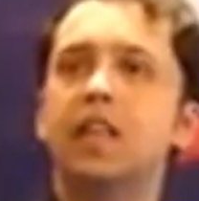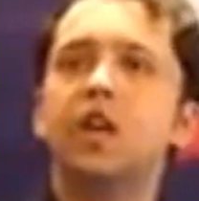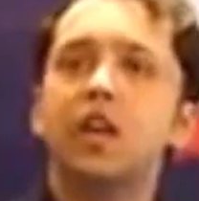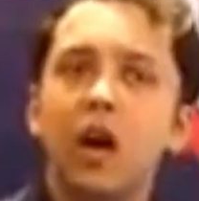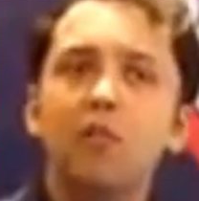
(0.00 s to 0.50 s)

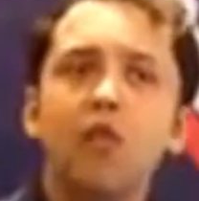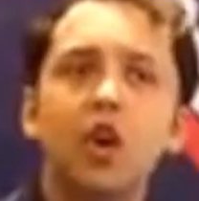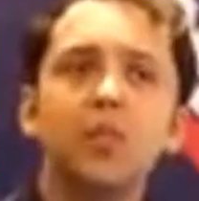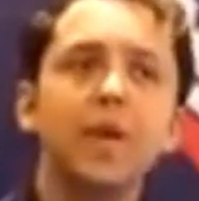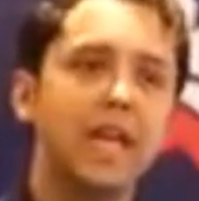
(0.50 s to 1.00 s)
that come
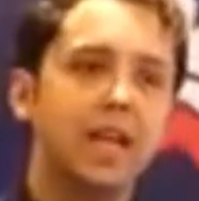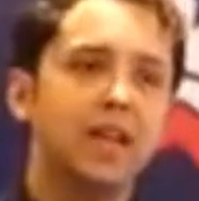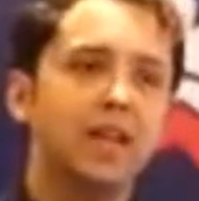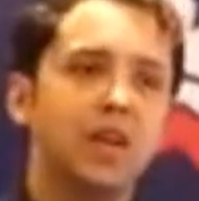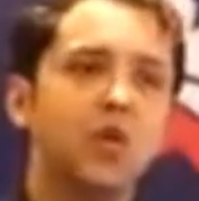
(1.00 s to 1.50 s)
what
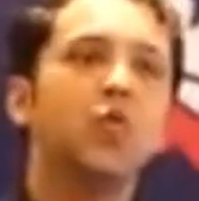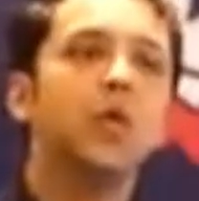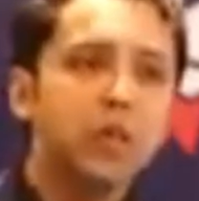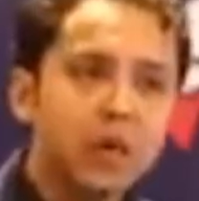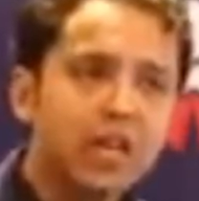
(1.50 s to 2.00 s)
may,
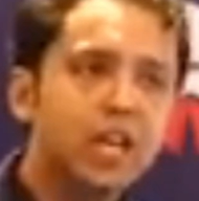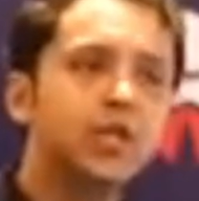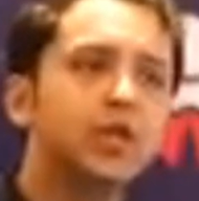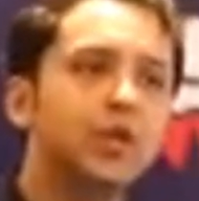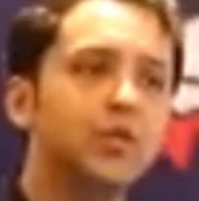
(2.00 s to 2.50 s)
we will
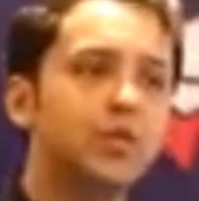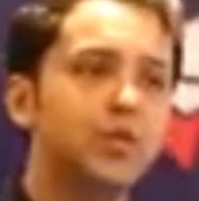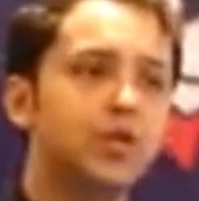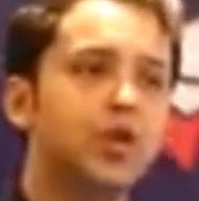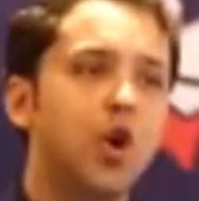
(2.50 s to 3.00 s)
continue
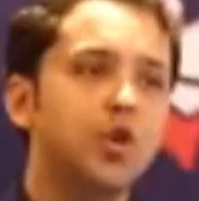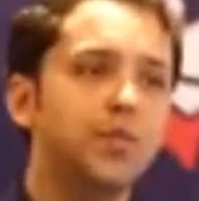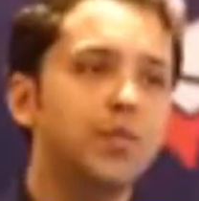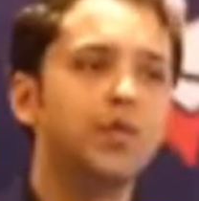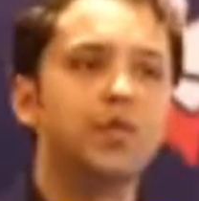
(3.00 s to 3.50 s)
to
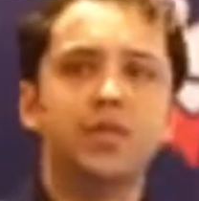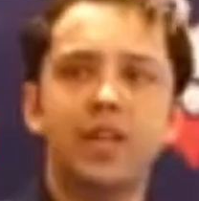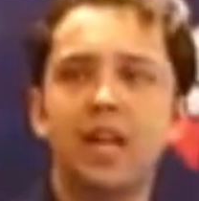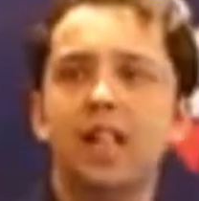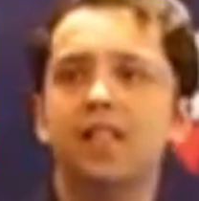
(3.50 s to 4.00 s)
contribute to
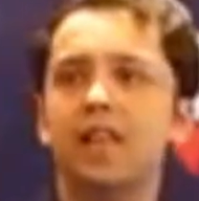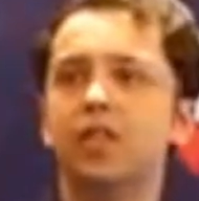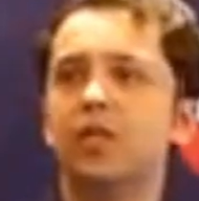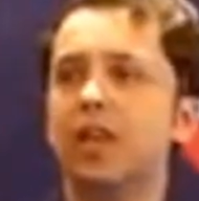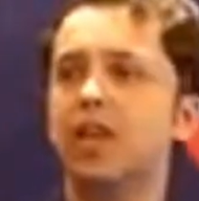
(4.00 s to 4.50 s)
their health,
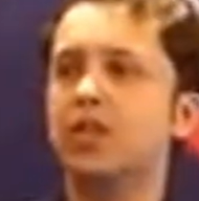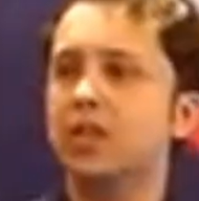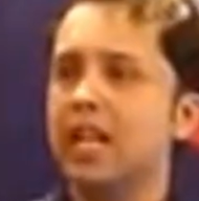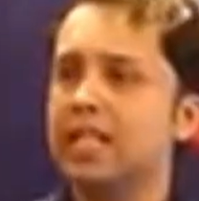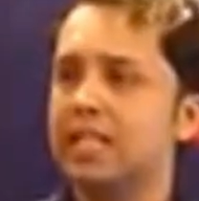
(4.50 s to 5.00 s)

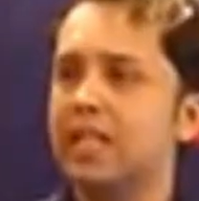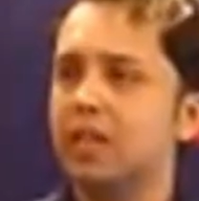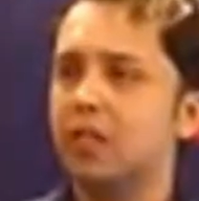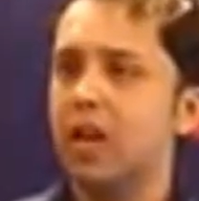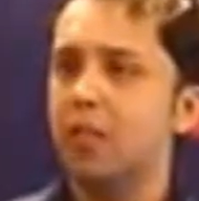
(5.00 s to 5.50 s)
education and
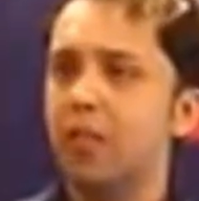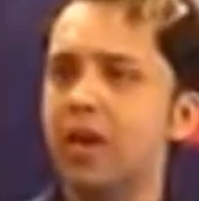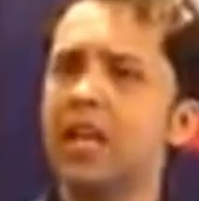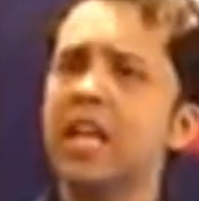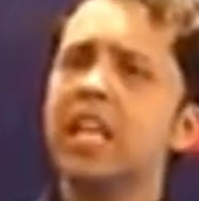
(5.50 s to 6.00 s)
skill
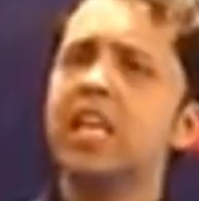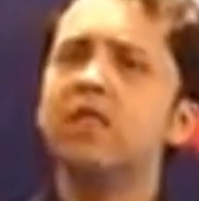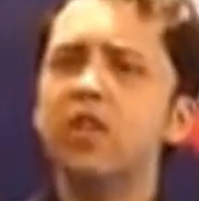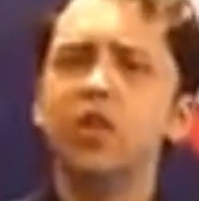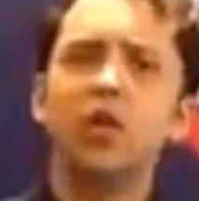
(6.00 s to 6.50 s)
development
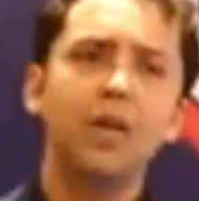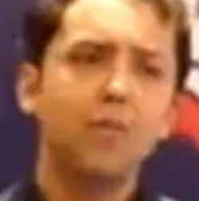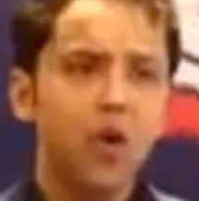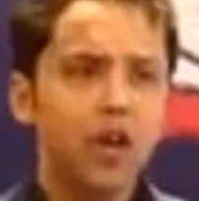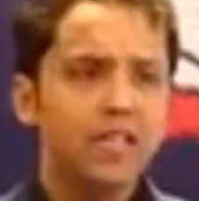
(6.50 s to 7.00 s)
even though
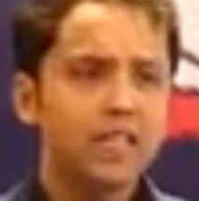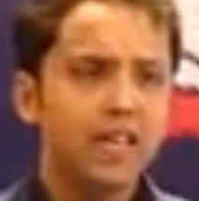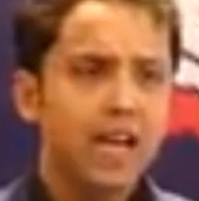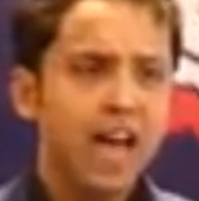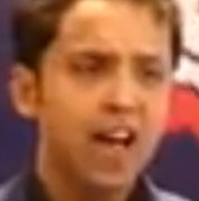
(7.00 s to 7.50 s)
employees
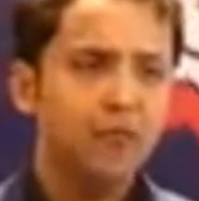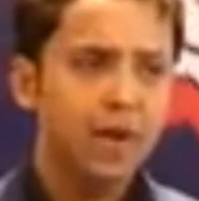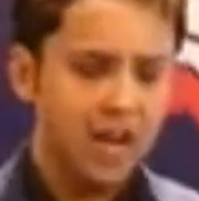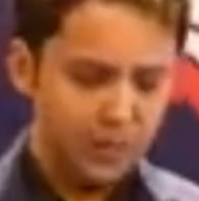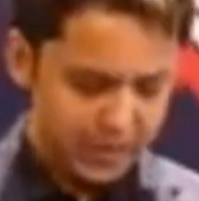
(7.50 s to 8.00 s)
have
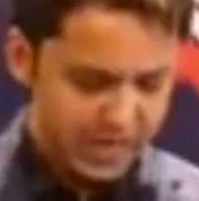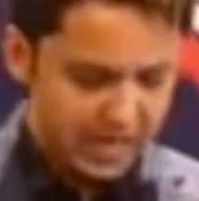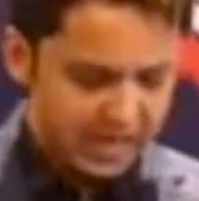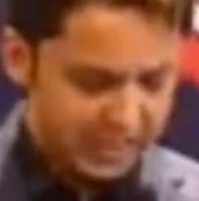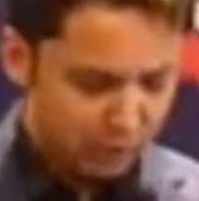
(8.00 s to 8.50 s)
become
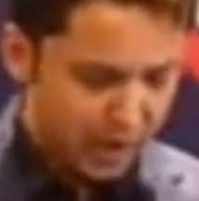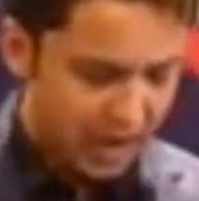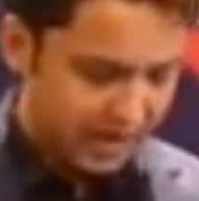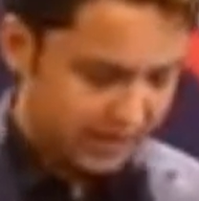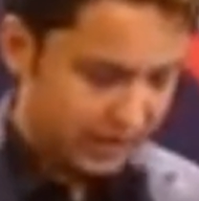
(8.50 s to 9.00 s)

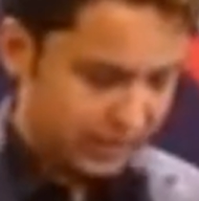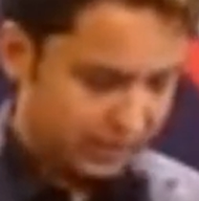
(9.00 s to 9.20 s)
suppliers.